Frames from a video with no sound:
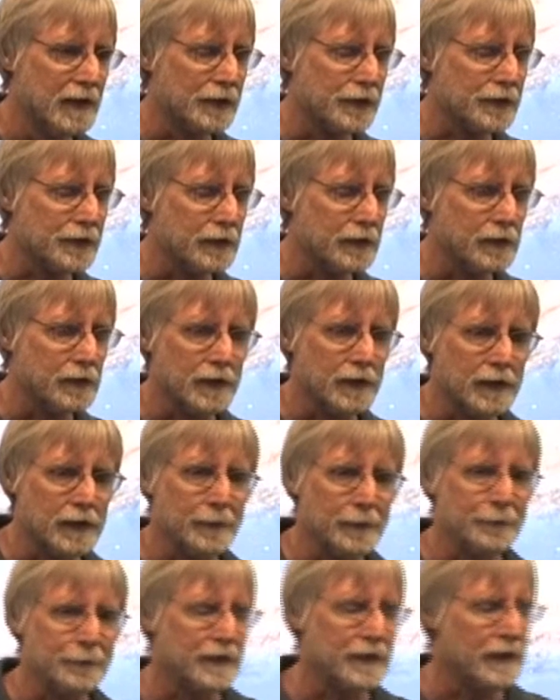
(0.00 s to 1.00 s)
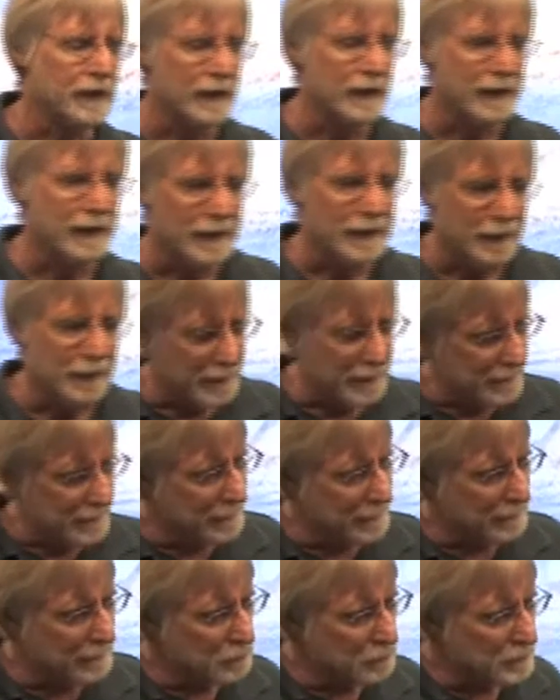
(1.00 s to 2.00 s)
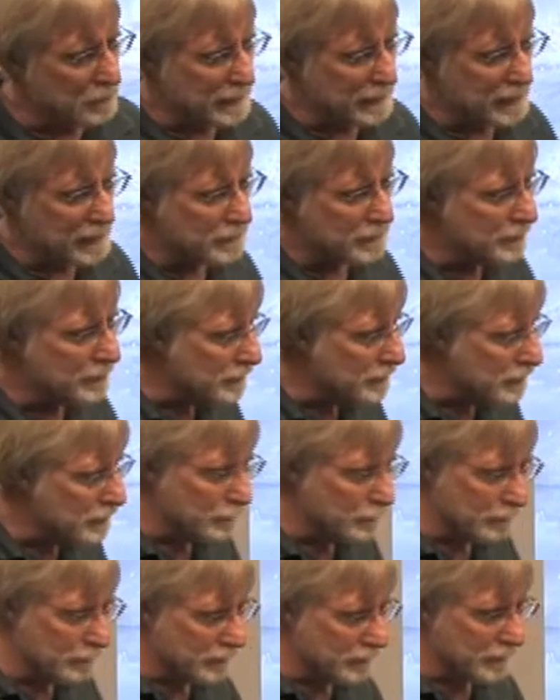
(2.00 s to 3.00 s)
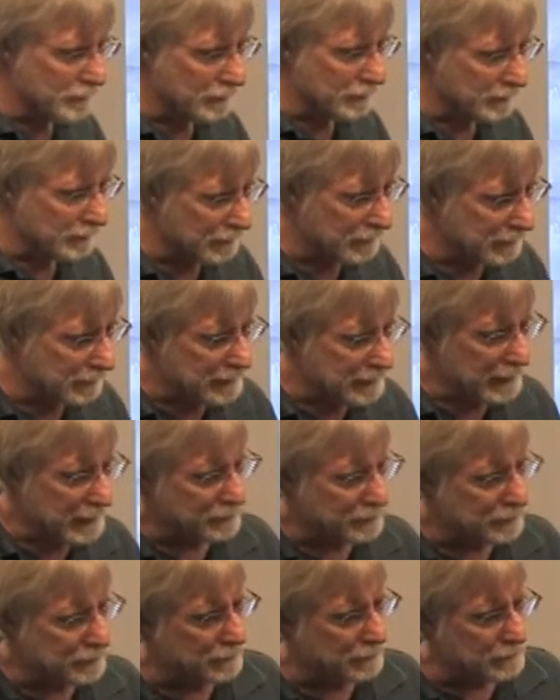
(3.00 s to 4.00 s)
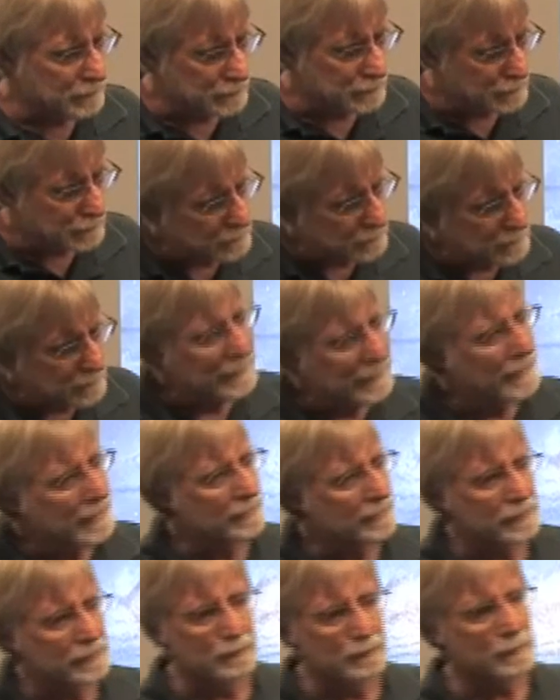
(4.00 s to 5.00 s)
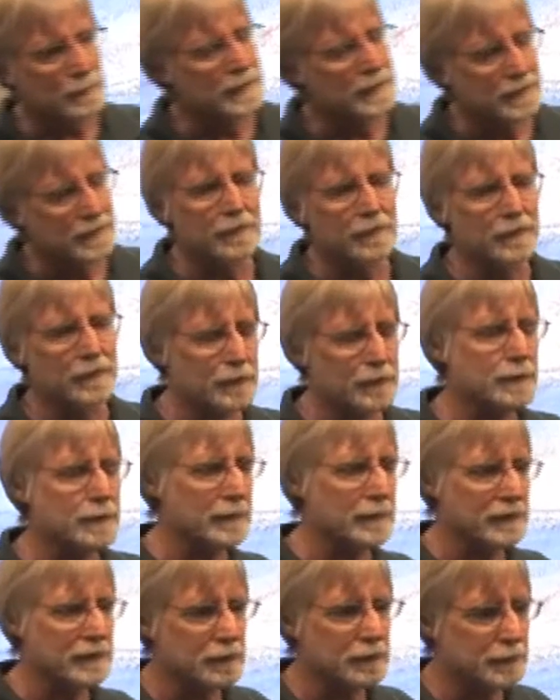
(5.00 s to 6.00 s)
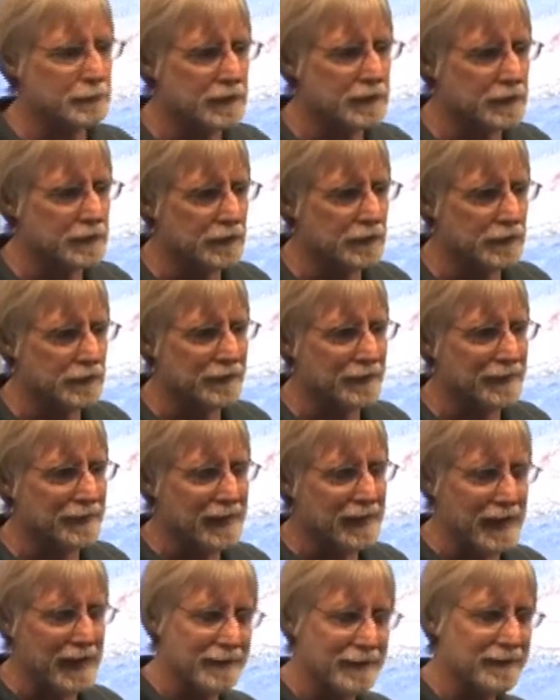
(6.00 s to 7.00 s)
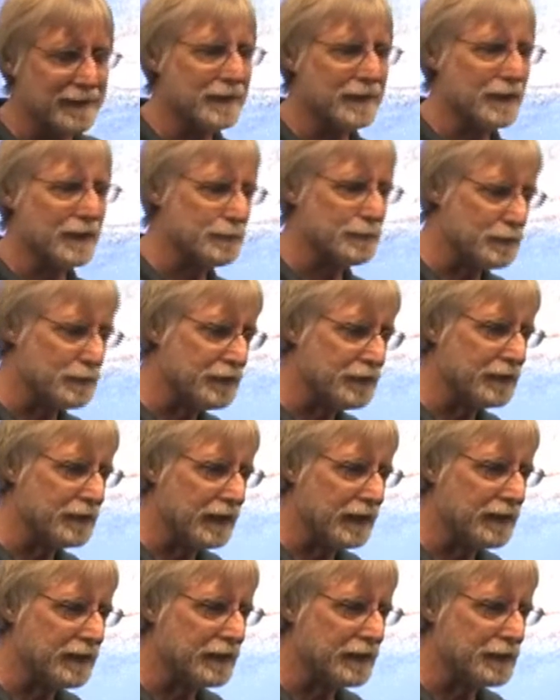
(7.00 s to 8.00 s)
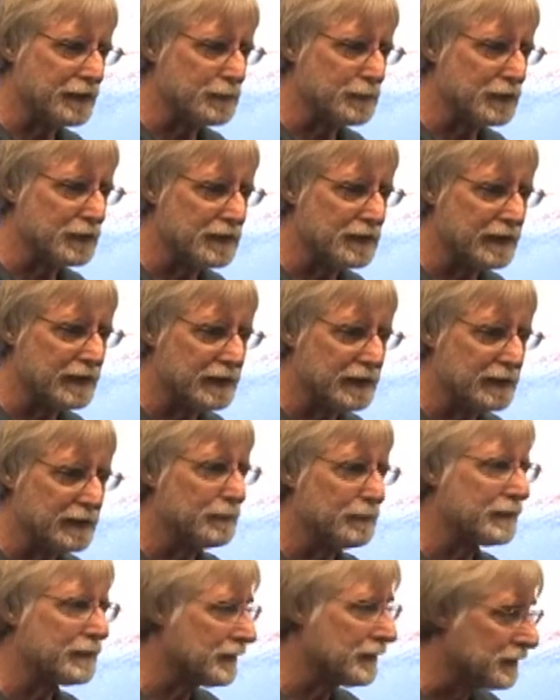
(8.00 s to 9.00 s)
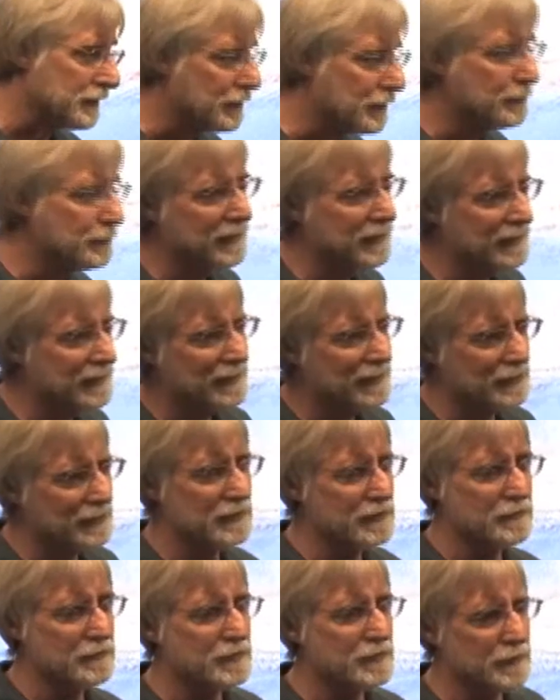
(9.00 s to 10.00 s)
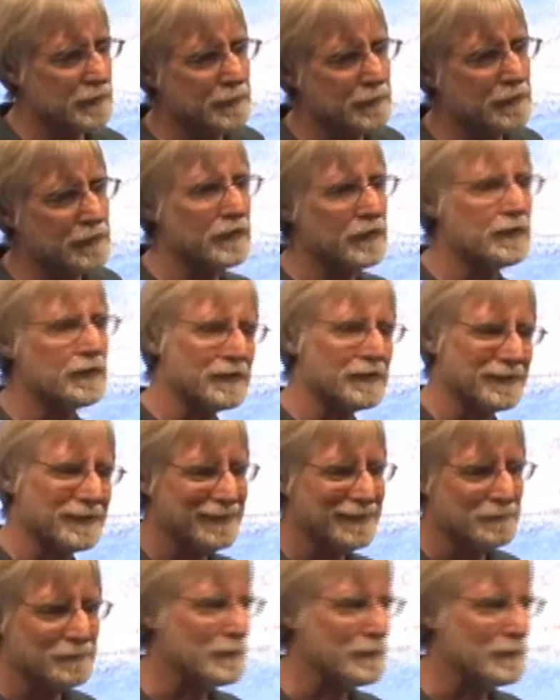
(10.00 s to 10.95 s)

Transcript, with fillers: So uh, right now there are no. NASA is just sort of handling the money for these private corporations. I think that's personally, I think that's a mistake. That's just me. I don't trust businesses